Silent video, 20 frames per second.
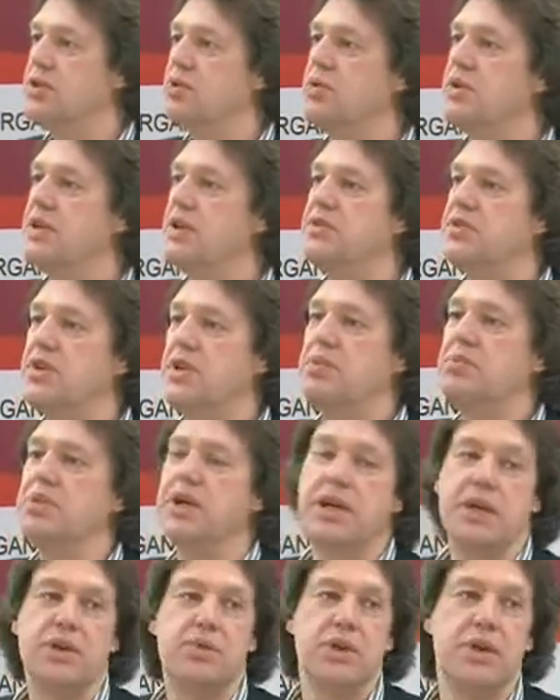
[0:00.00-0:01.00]
during the tea
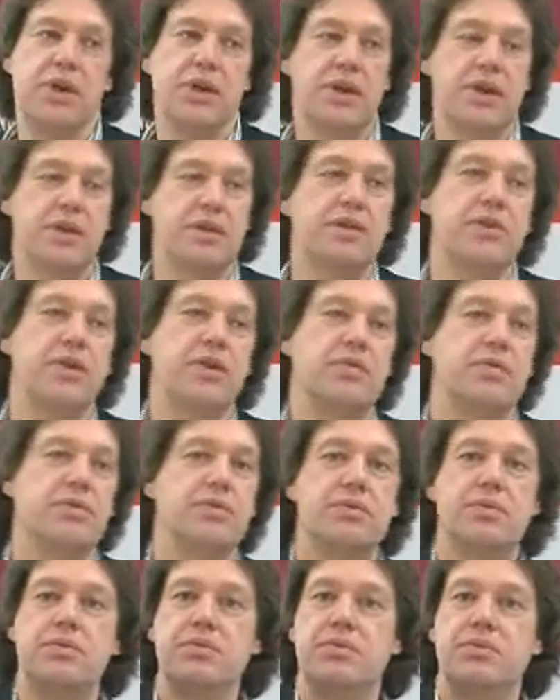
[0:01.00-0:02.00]
break when I
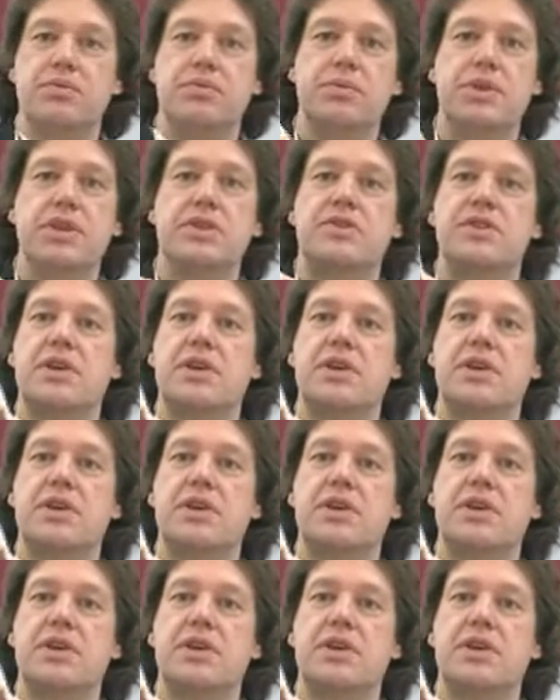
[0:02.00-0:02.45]
meet